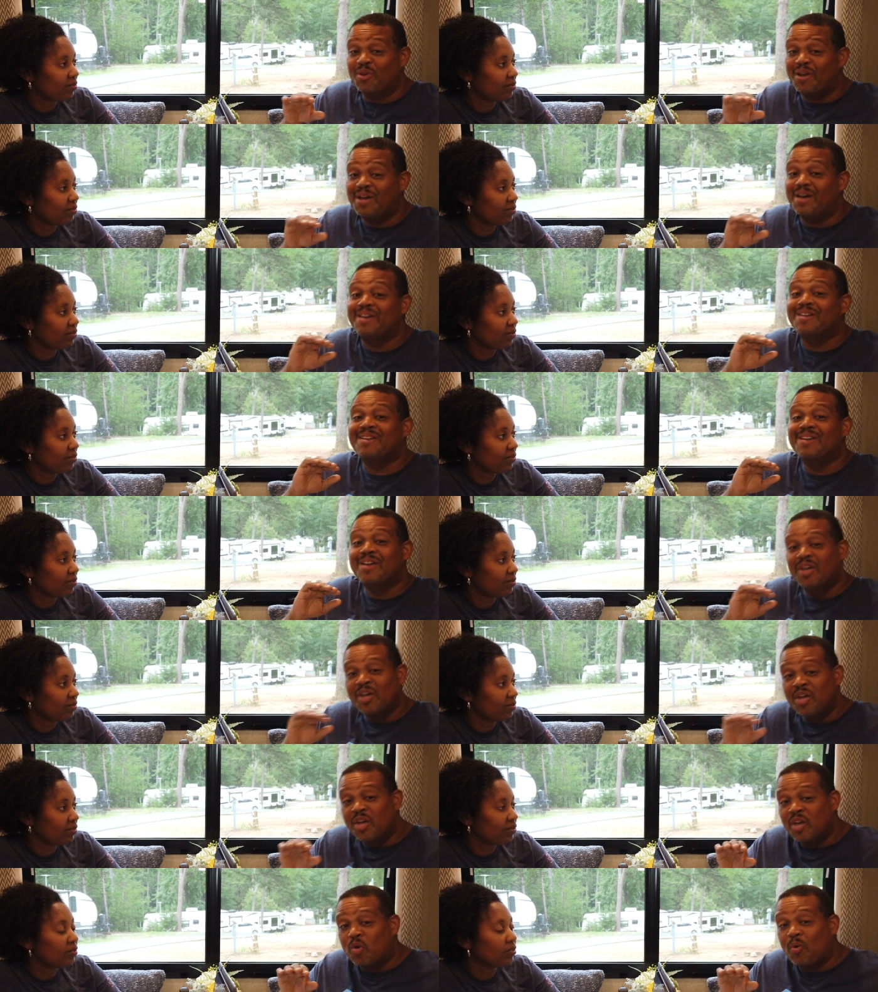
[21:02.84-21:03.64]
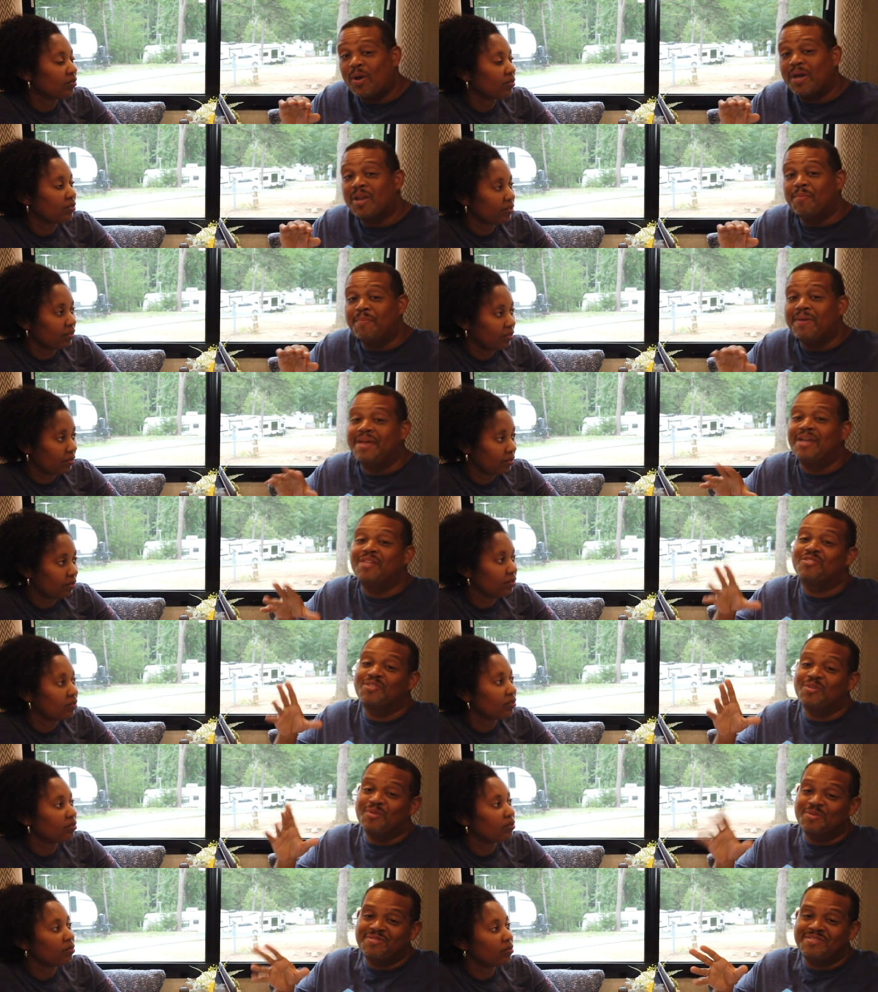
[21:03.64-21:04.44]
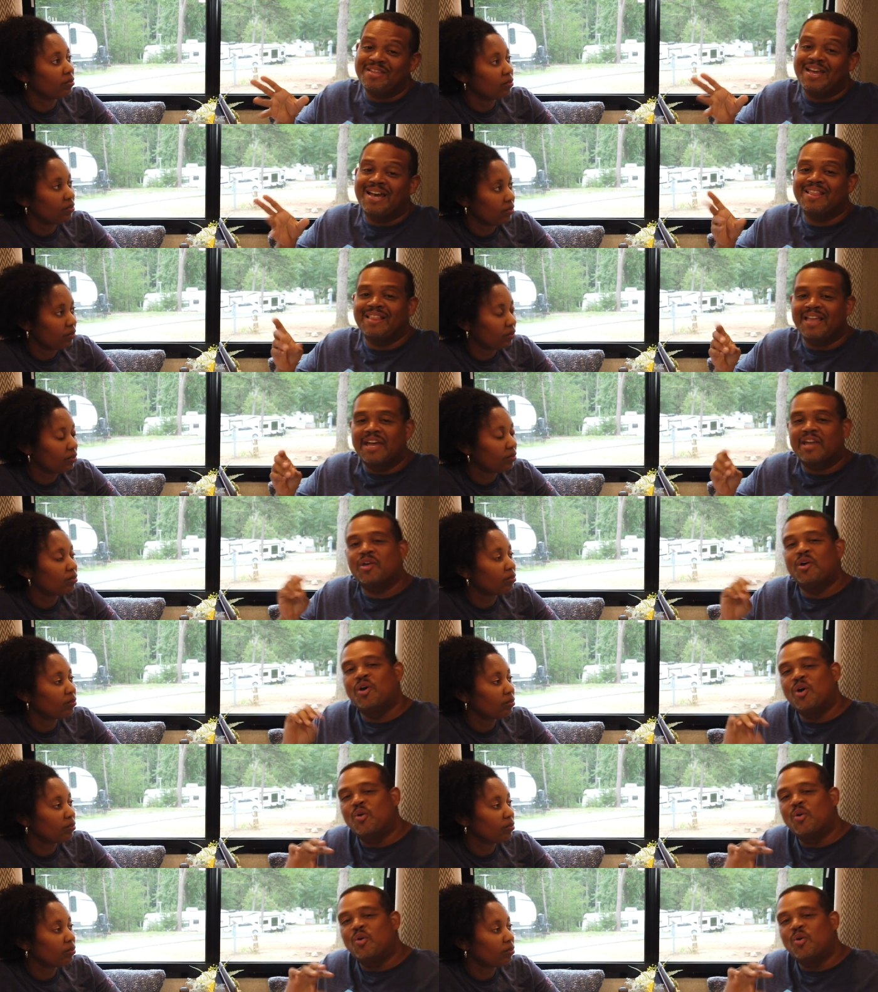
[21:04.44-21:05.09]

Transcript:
Speaker 1: around quite a bit. So it's not like,